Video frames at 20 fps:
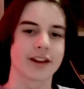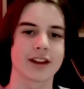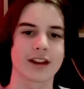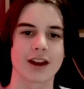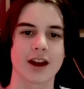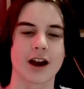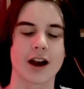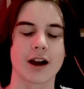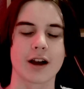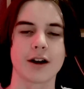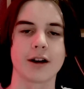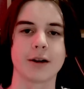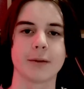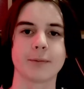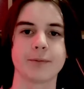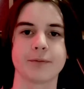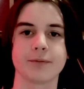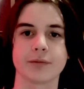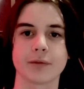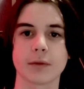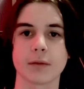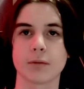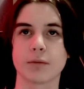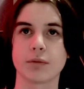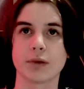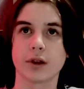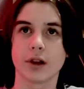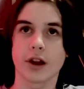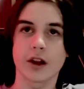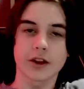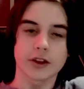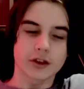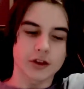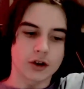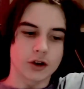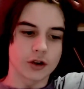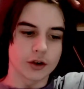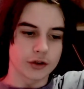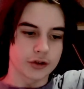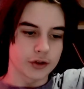Yeah.
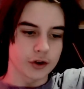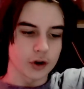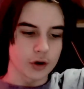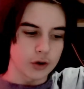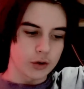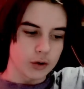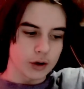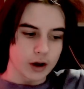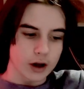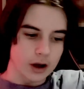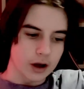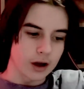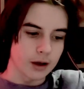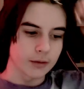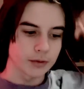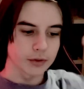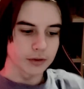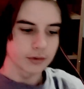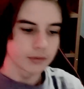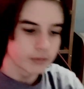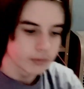Plus, also,